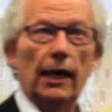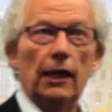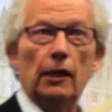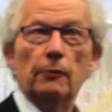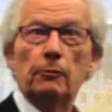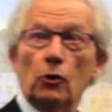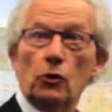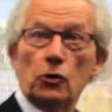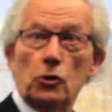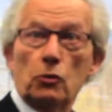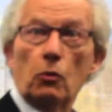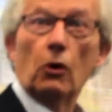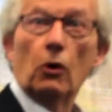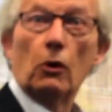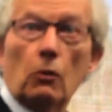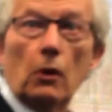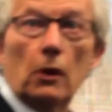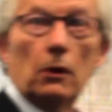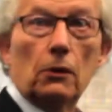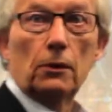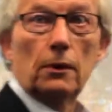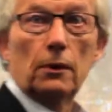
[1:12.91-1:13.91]
in the post-war
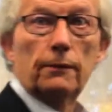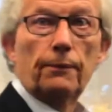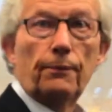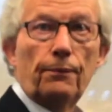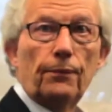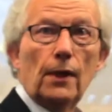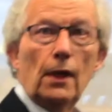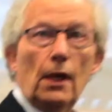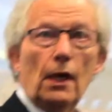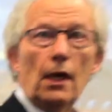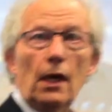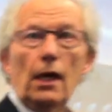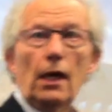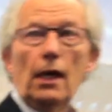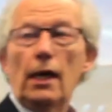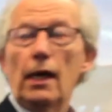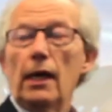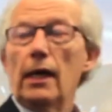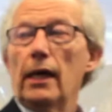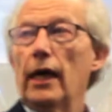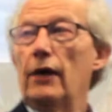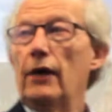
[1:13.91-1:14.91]
world.
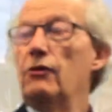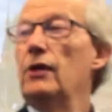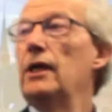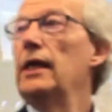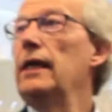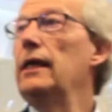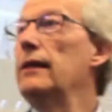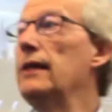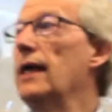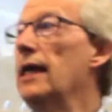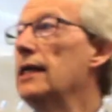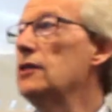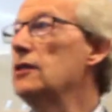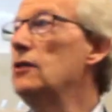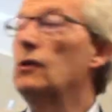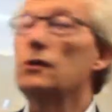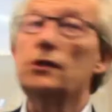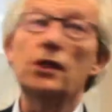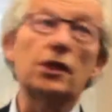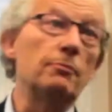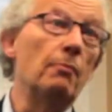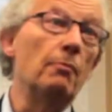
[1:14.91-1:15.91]
And really, that's
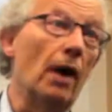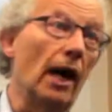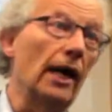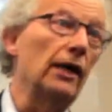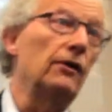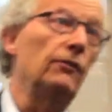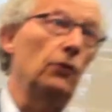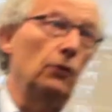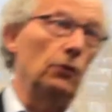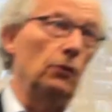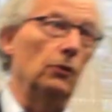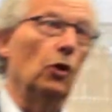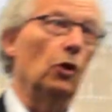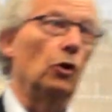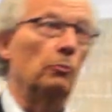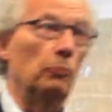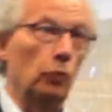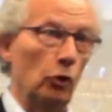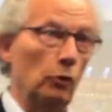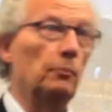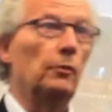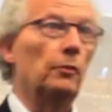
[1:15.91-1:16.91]
not just my view or
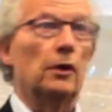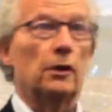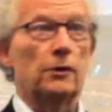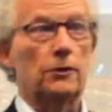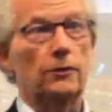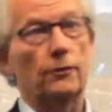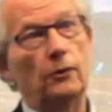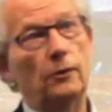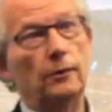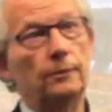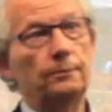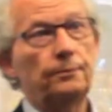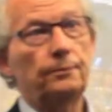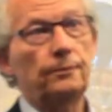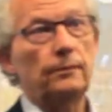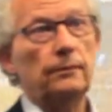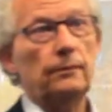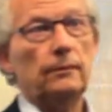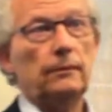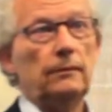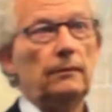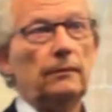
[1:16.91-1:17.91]
Bloomberg's view.
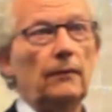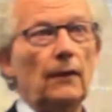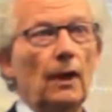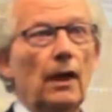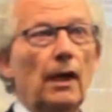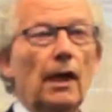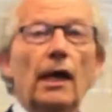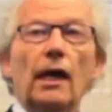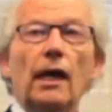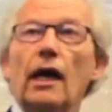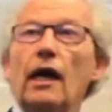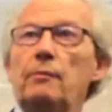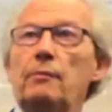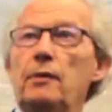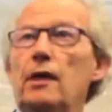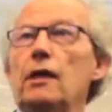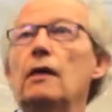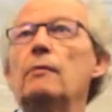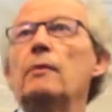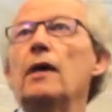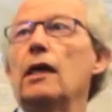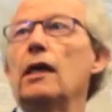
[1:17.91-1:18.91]
I've been
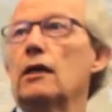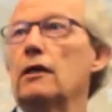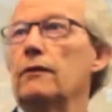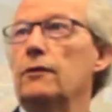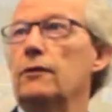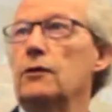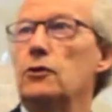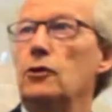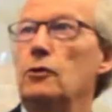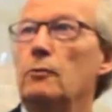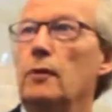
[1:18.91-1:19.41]
in America for 2